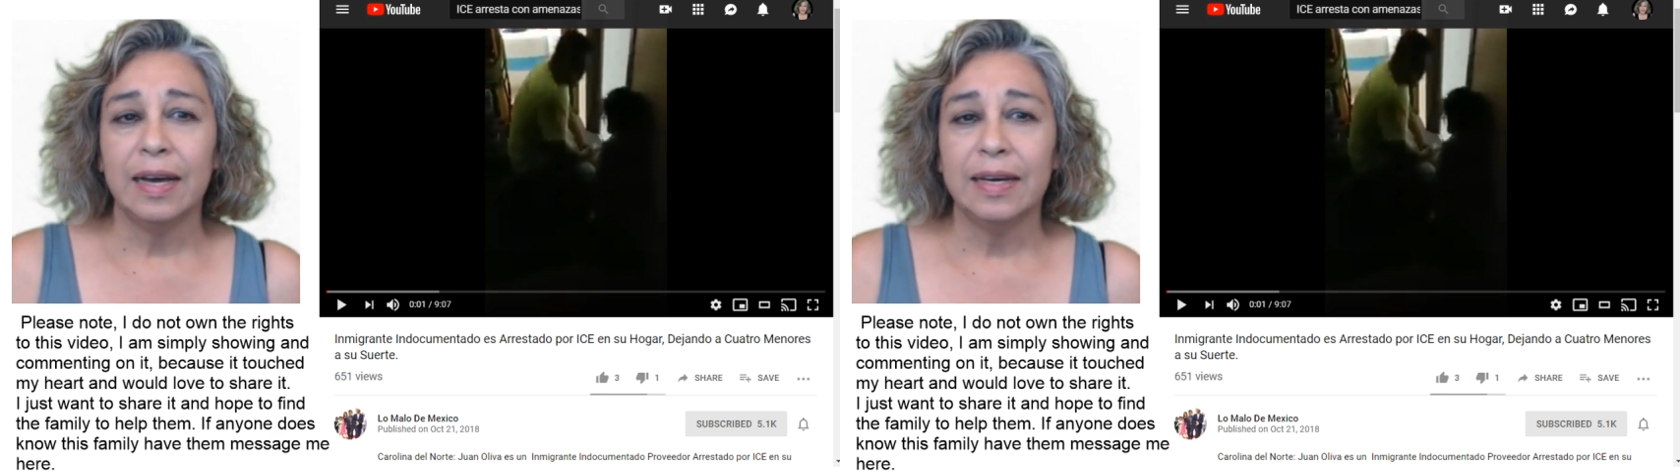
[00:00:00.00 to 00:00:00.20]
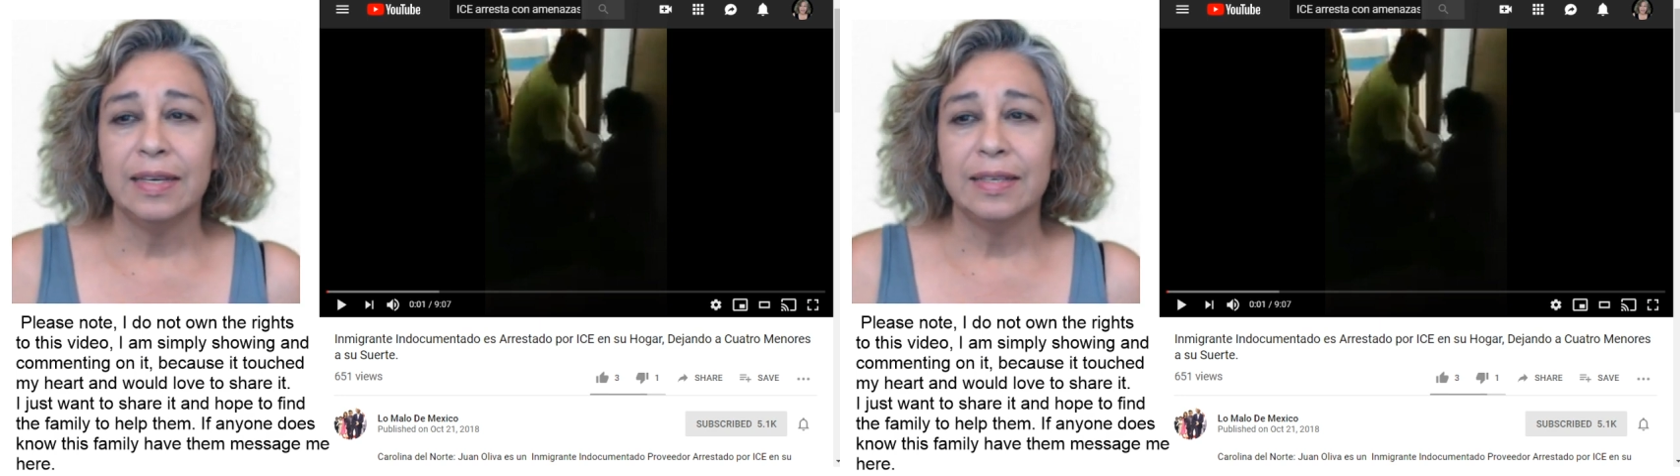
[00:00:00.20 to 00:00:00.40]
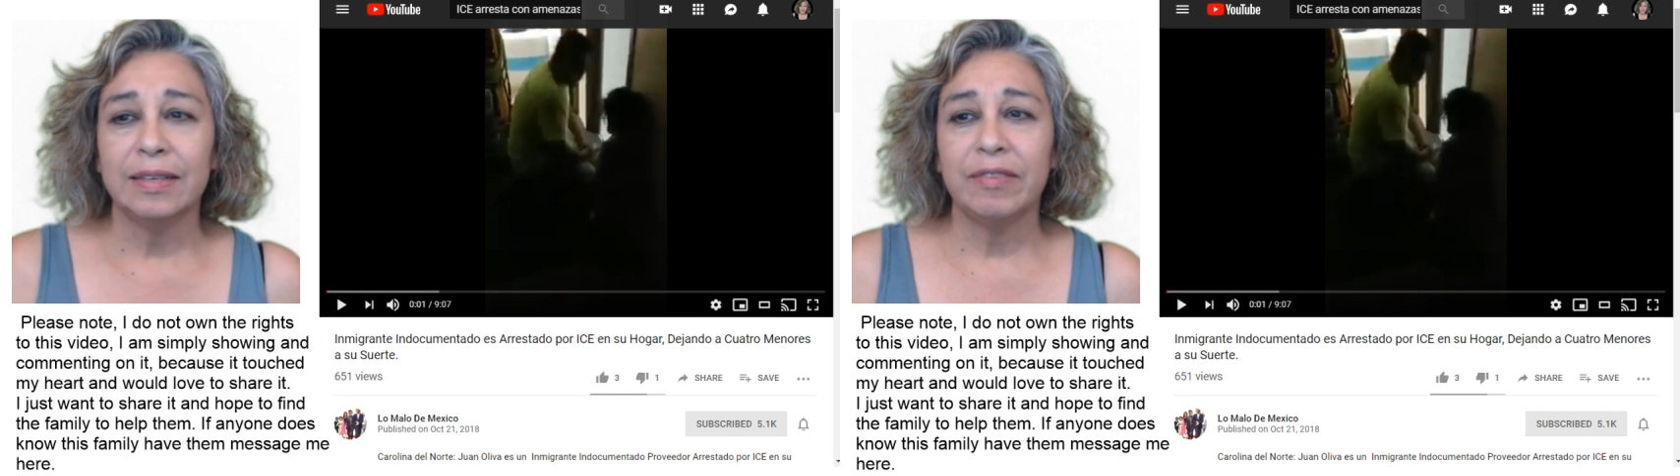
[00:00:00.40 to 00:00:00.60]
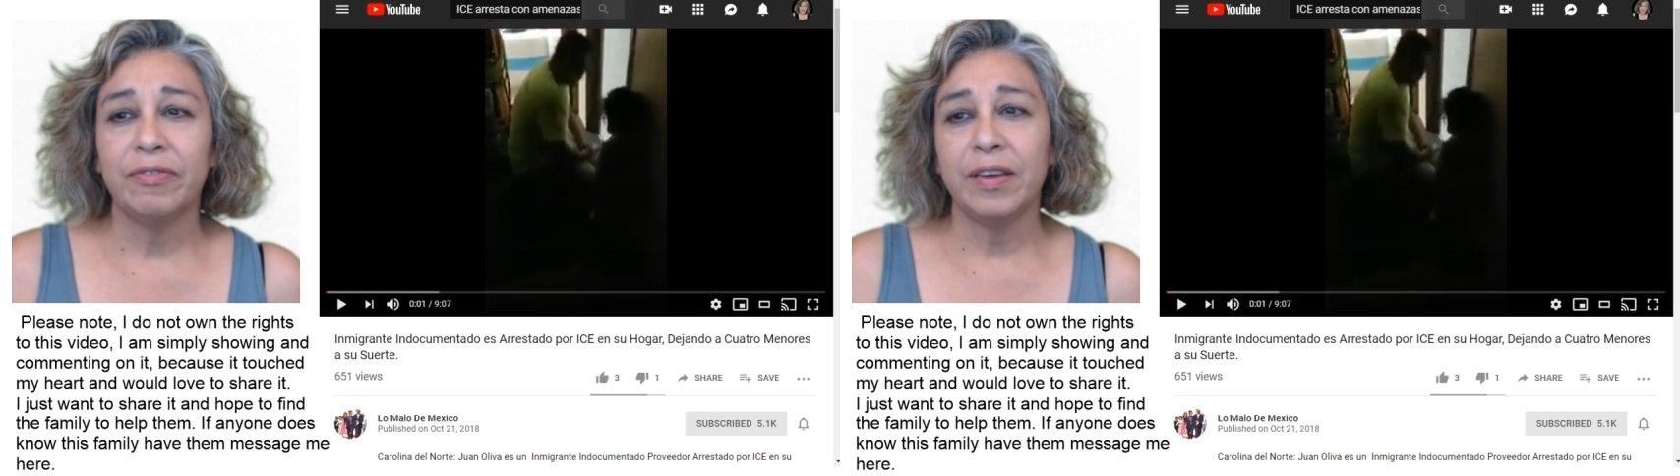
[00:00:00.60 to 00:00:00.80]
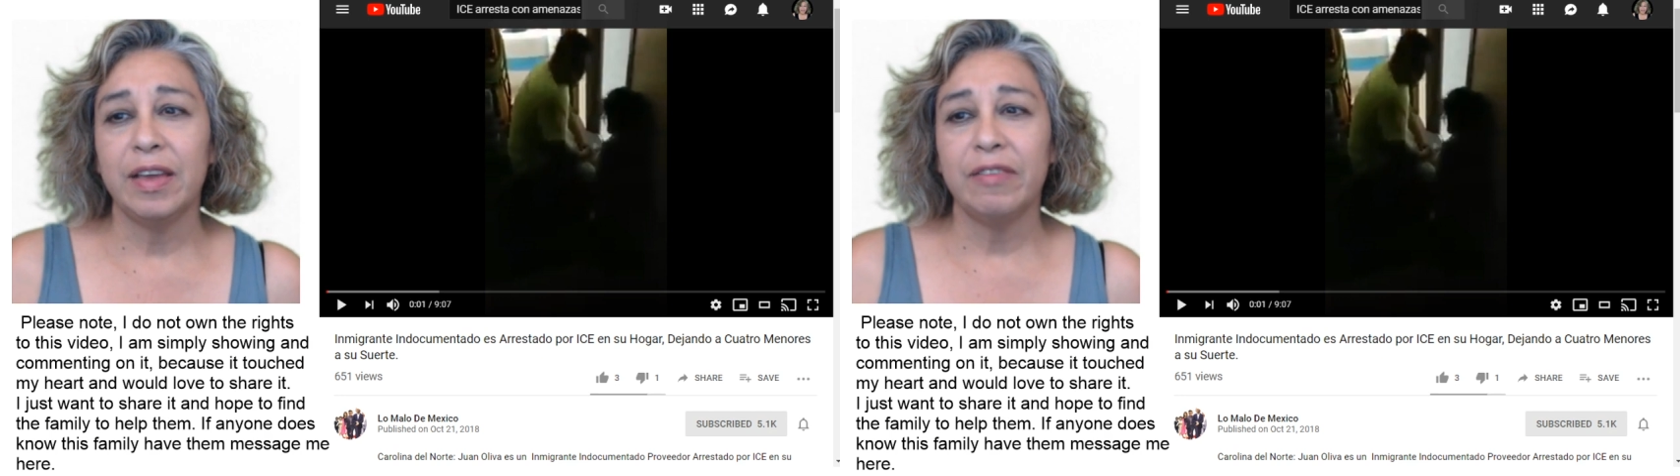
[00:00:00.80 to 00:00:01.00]
Uh,
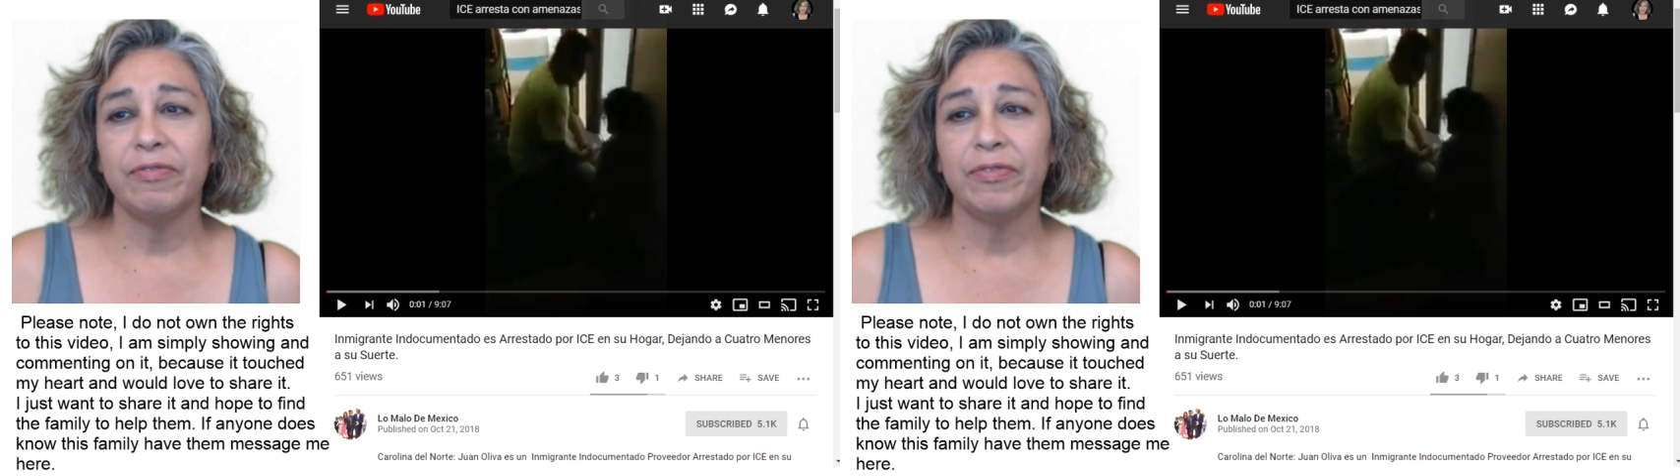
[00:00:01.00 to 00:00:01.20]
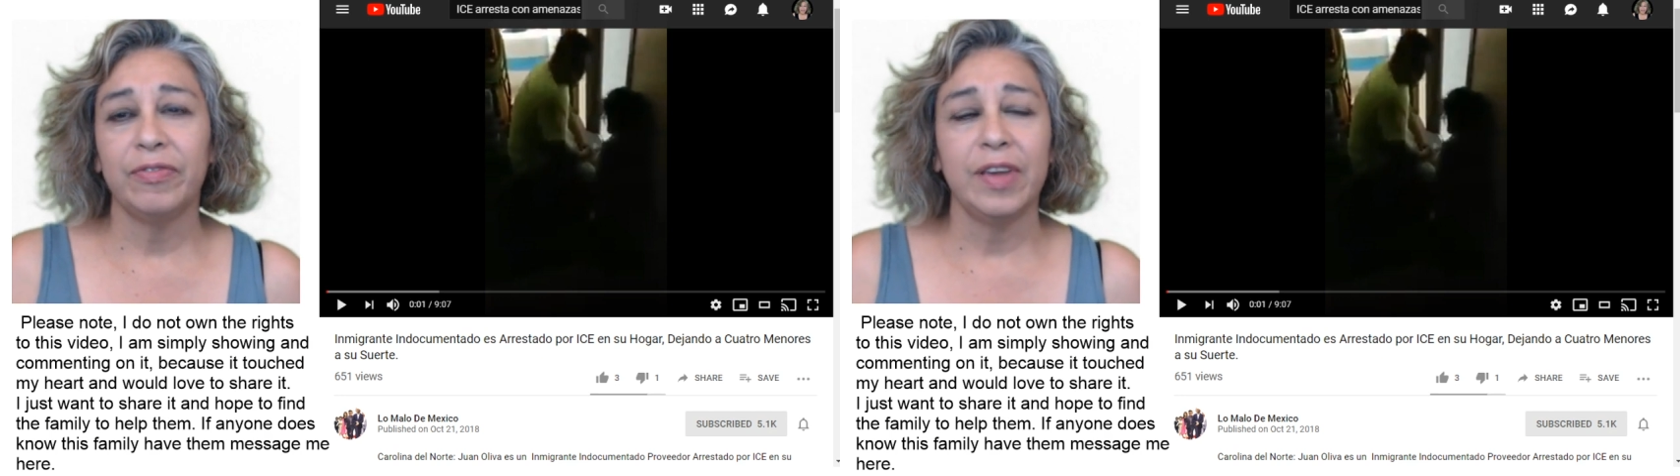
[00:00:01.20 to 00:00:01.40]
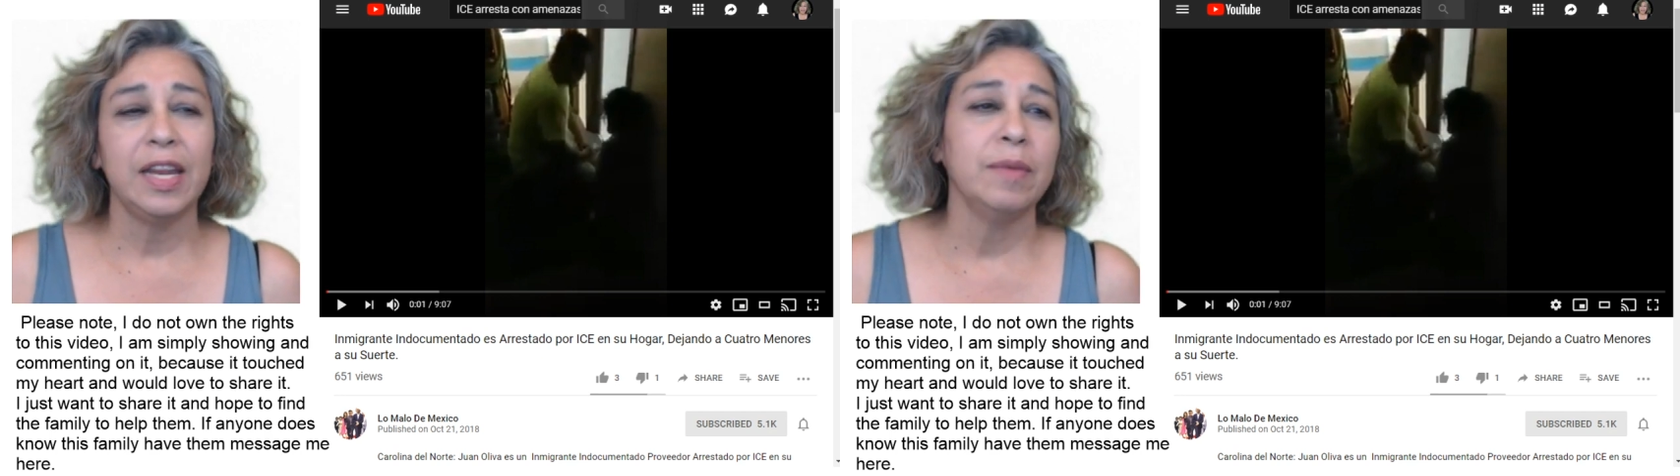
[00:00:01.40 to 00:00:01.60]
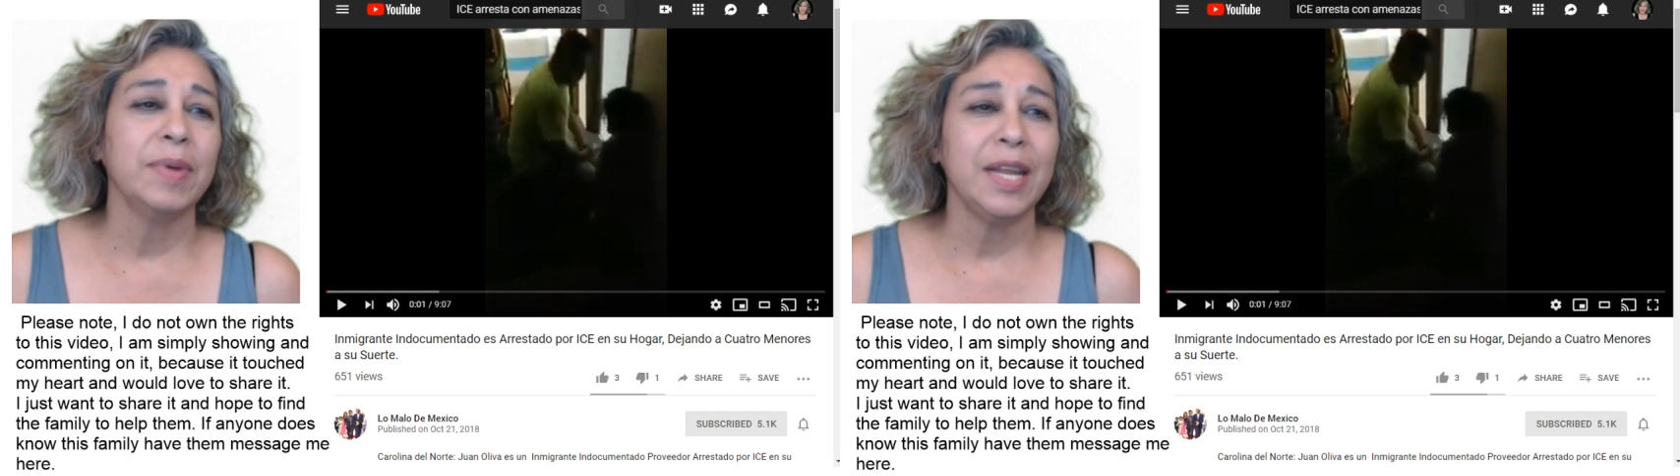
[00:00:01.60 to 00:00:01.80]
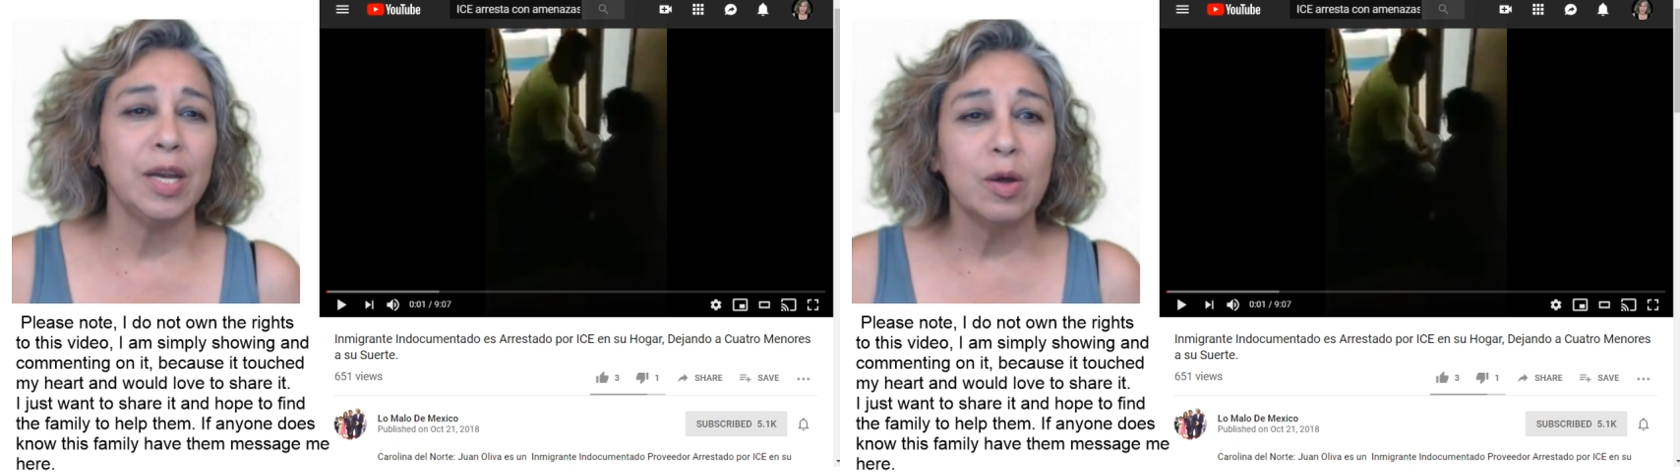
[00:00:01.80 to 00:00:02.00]
if, if anybody